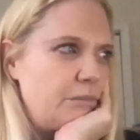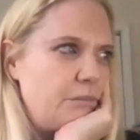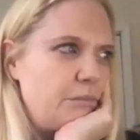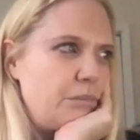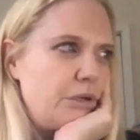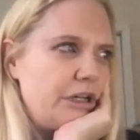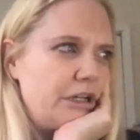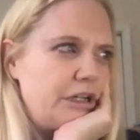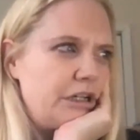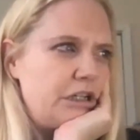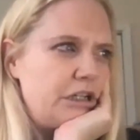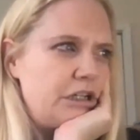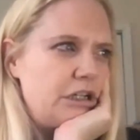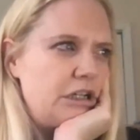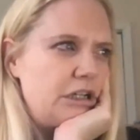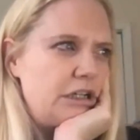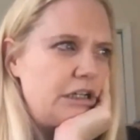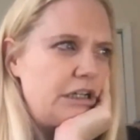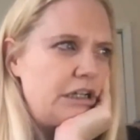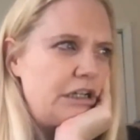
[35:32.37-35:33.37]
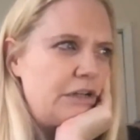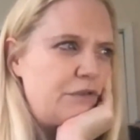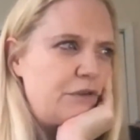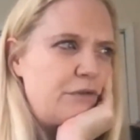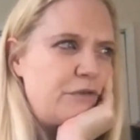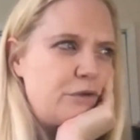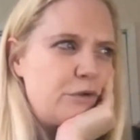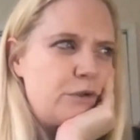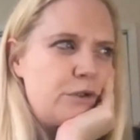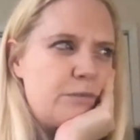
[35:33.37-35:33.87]
But if
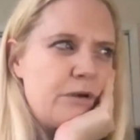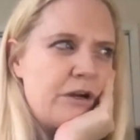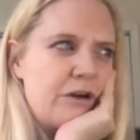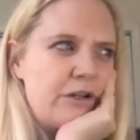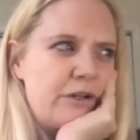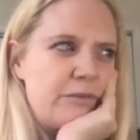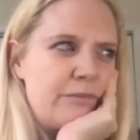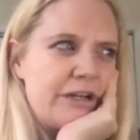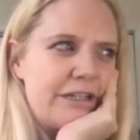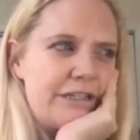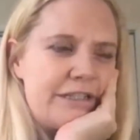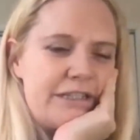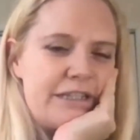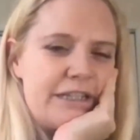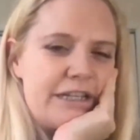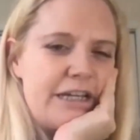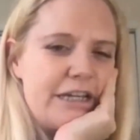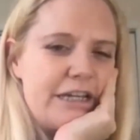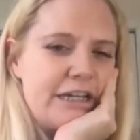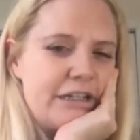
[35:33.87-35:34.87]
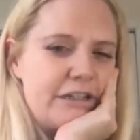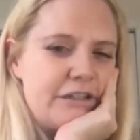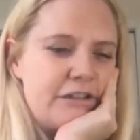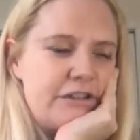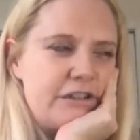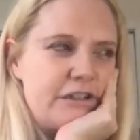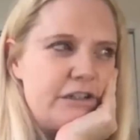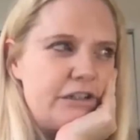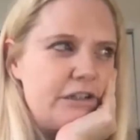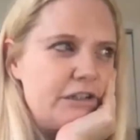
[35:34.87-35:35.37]
it was buried by sand,
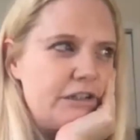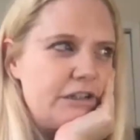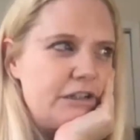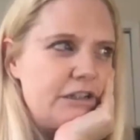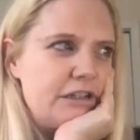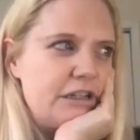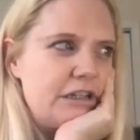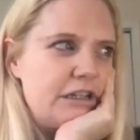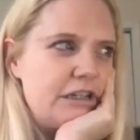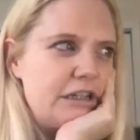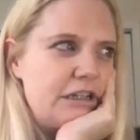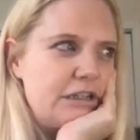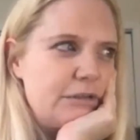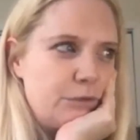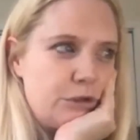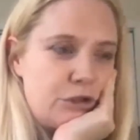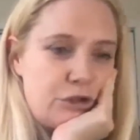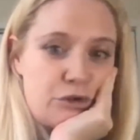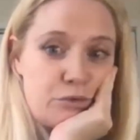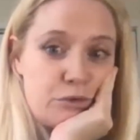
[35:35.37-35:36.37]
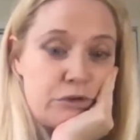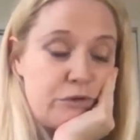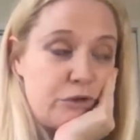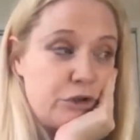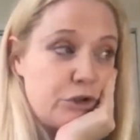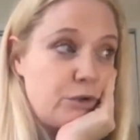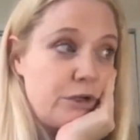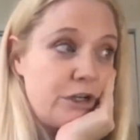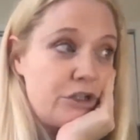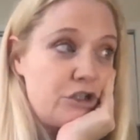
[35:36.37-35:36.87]
which is one of your
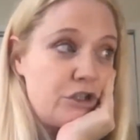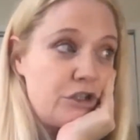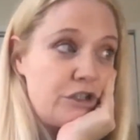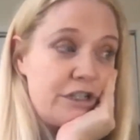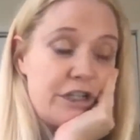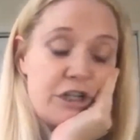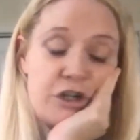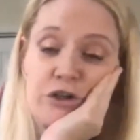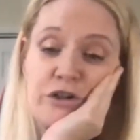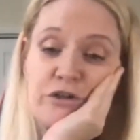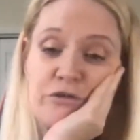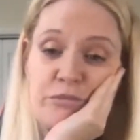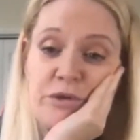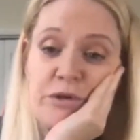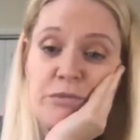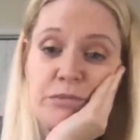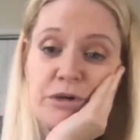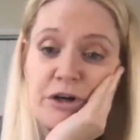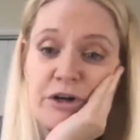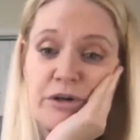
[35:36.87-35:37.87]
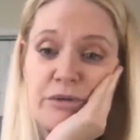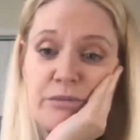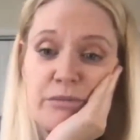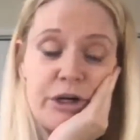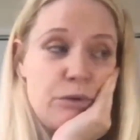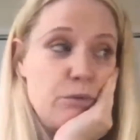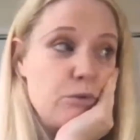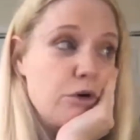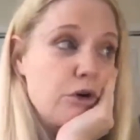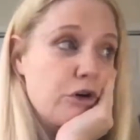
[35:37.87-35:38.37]
questions, it could have been buried by
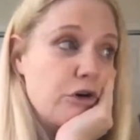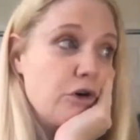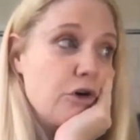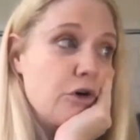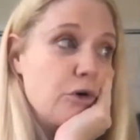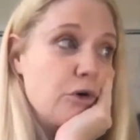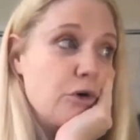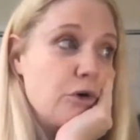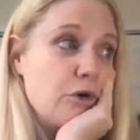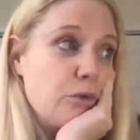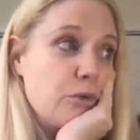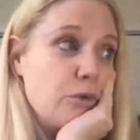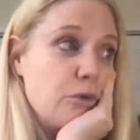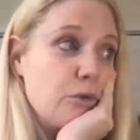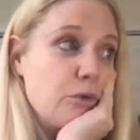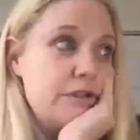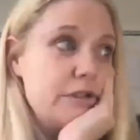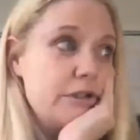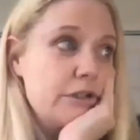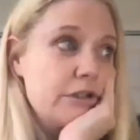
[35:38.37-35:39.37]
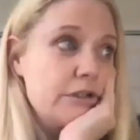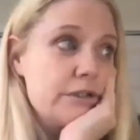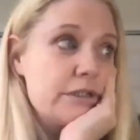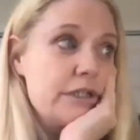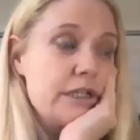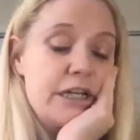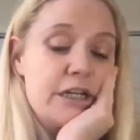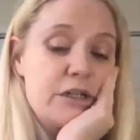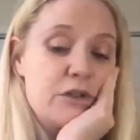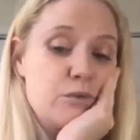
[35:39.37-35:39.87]
water or wind, because
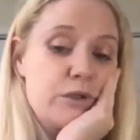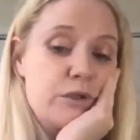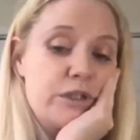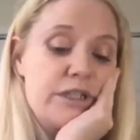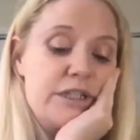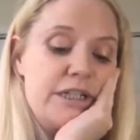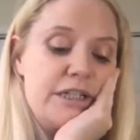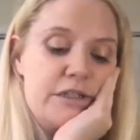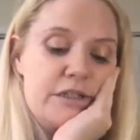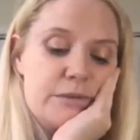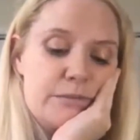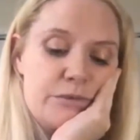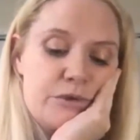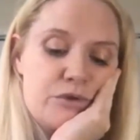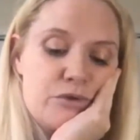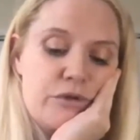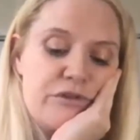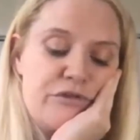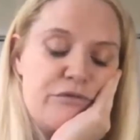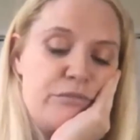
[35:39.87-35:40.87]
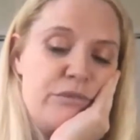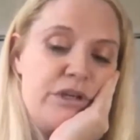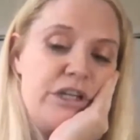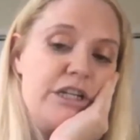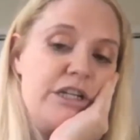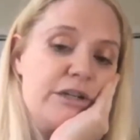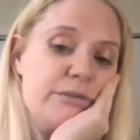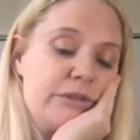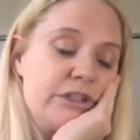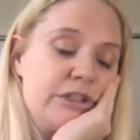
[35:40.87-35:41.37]
sand would need some sort of
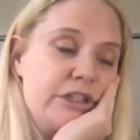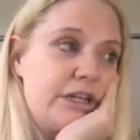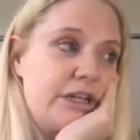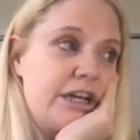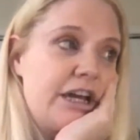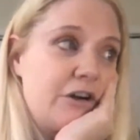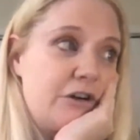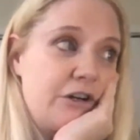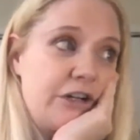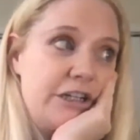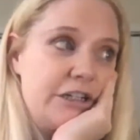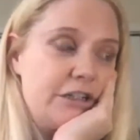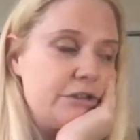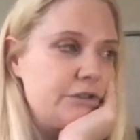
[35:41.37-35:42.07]
medium to carry it.